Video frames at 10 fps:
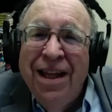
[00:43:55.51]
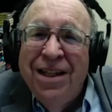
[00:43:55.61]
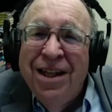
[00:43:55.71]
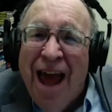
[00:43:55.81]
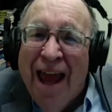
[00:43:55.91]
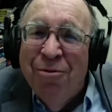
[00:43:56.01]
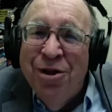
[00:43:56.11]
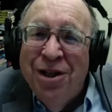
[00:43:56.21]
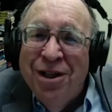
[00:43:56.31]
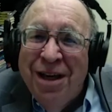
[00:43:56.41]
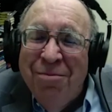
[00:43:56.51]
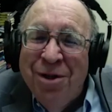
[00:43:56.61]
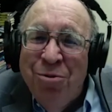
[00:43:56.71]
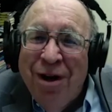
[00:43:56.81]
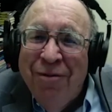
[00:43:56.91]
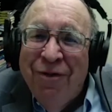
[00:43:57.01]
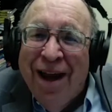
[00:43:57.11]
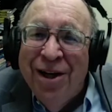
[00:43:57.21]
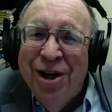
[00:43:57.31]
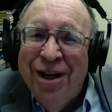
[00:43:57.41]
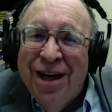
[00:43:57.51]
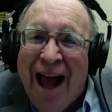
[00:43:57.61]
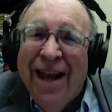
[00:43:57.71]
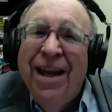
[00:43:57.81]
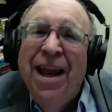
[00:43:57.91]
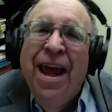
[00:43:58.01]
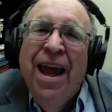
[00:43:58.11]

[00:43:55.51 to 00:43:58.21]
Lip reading: this language that's in between French and Italian.